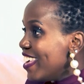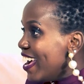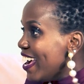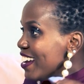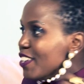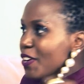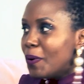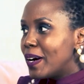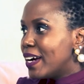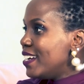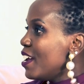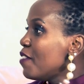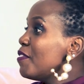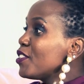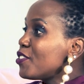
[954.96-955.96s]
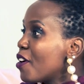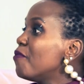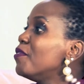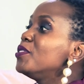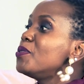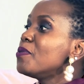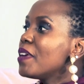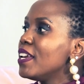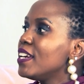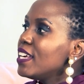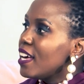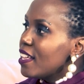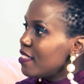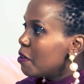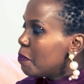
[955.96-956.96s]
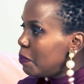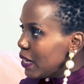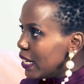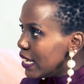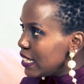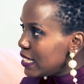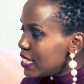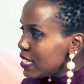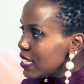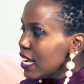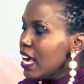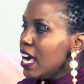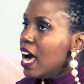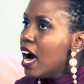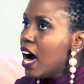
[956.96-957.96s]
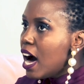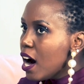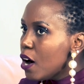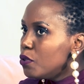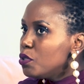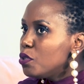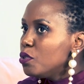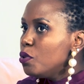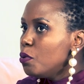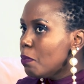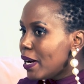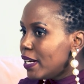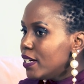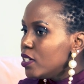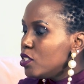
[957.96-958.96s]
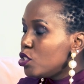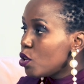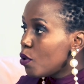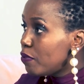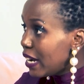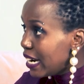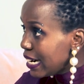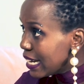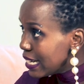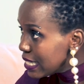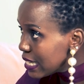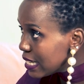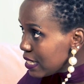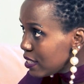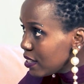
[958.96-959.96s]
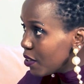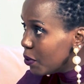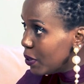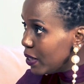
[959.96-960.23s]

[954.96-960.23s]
then you can never travel to any other place. How do you manage your finances, your